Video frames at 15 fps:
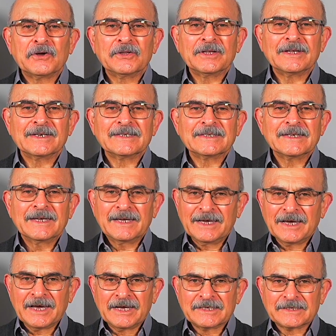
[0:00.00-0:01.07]
others
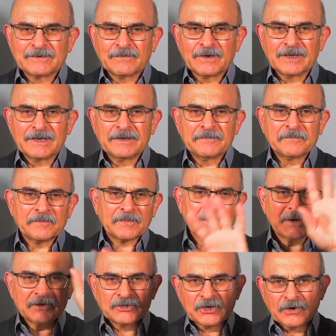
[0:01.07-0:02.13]
as well.
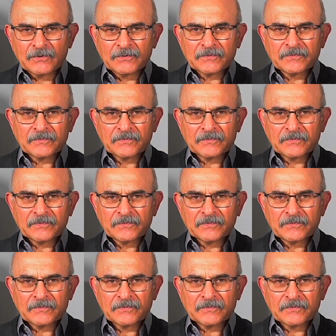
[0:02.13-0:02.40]
Ciao.